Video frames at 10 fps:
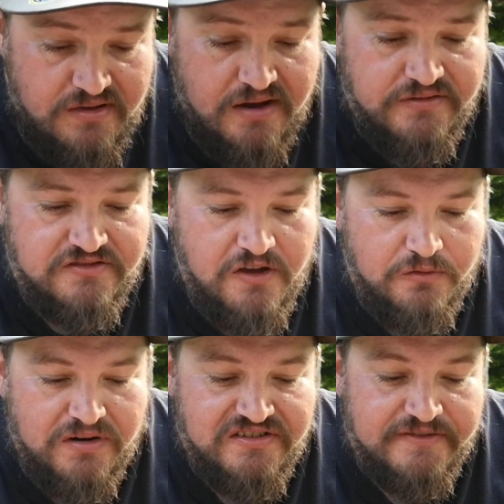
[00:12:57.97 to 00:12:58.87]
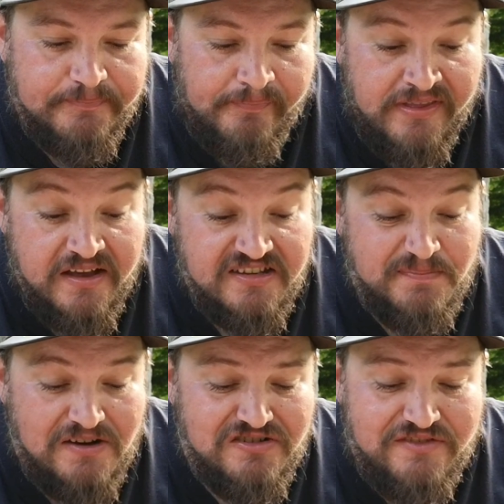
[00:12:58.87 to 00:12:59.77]
And there's no reason.
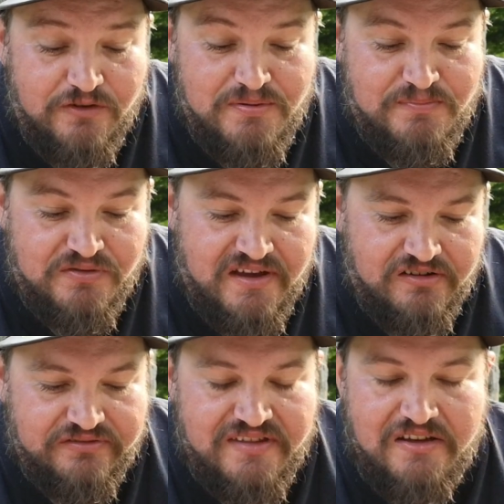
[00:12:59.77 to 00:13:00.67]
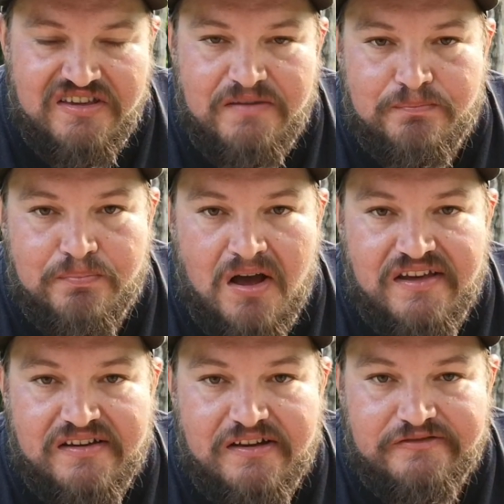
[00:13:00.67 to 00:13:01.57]
Especially for people that eat
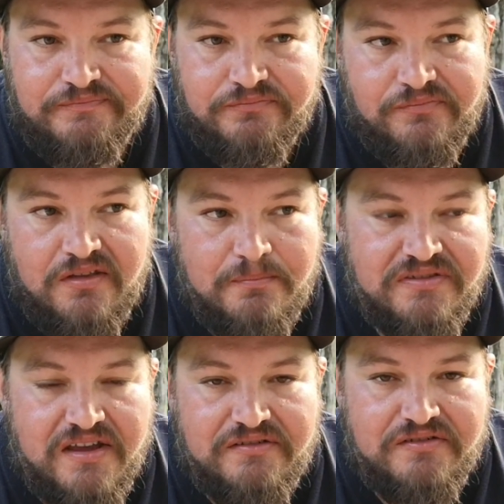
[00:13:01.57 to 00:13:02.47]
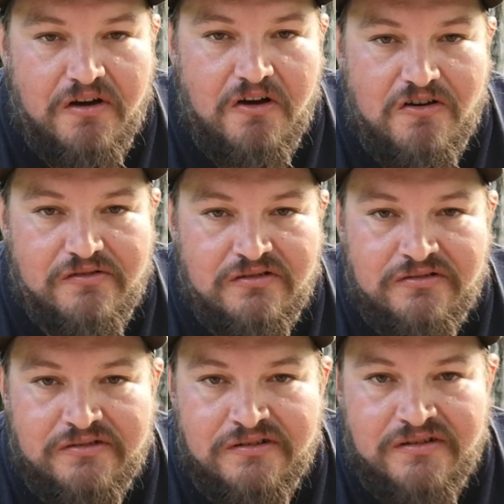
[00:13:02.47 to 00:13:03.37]
pike, but that can call
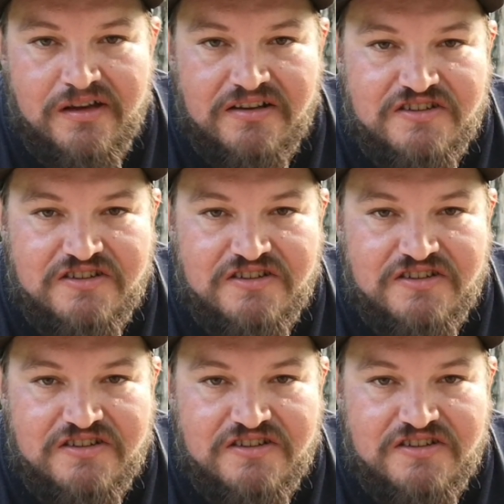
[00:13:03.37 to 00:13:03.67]
a